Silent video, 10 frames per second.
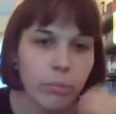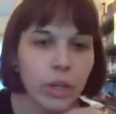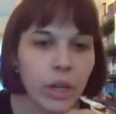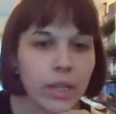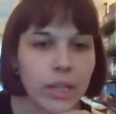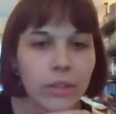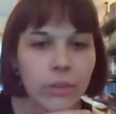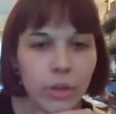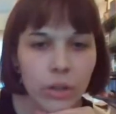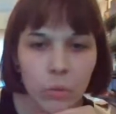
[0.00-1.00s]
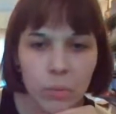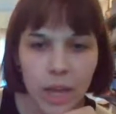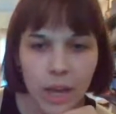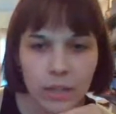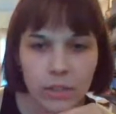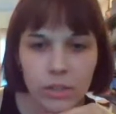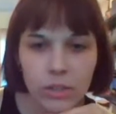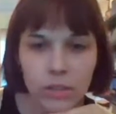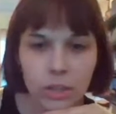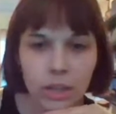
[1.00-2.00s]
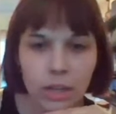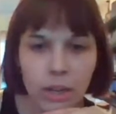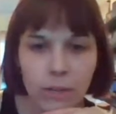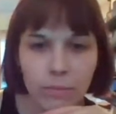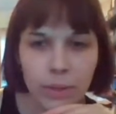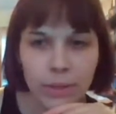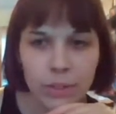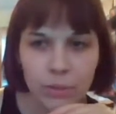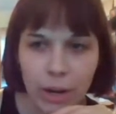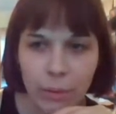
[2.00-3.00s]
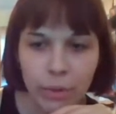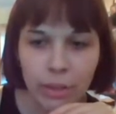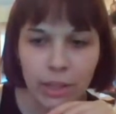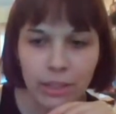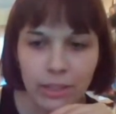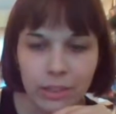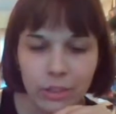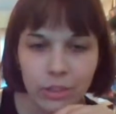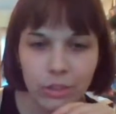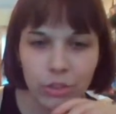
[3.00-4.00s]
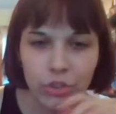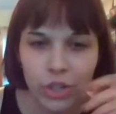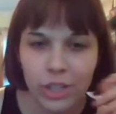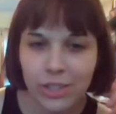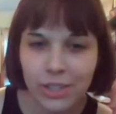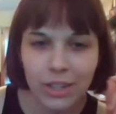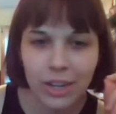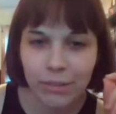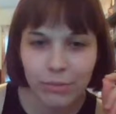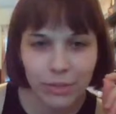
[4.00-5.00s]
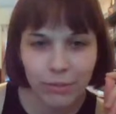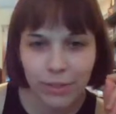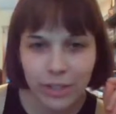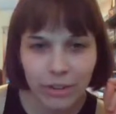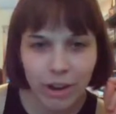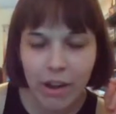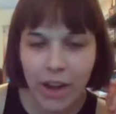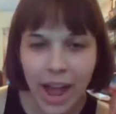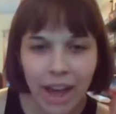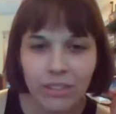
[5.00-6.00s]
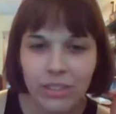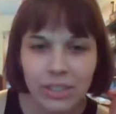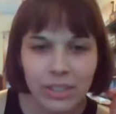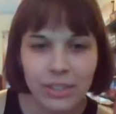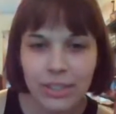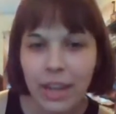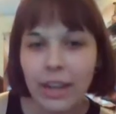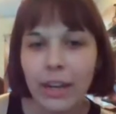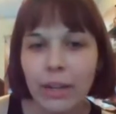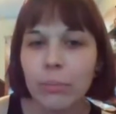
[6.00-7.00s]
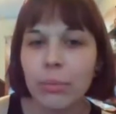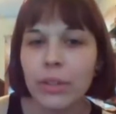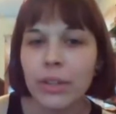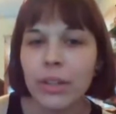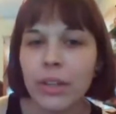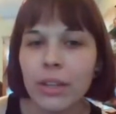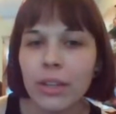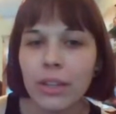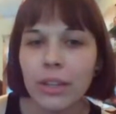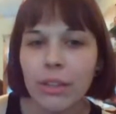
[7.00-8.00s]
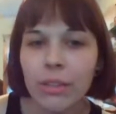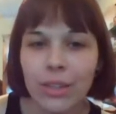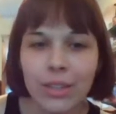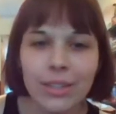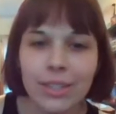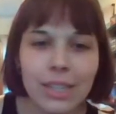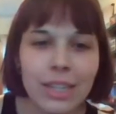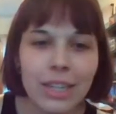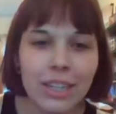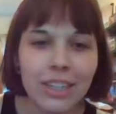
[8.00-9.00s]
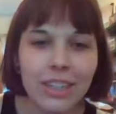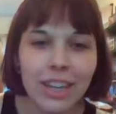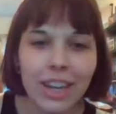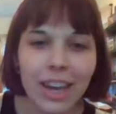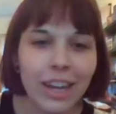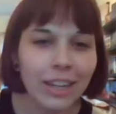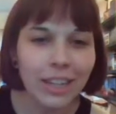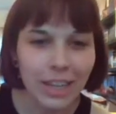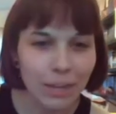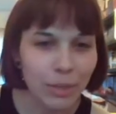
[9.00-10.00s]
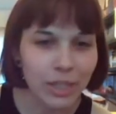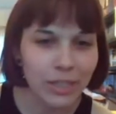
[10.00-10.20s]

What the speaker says: But I downloaded OBS and have messed around with it just enough to figure out how to set up this scene and a gaming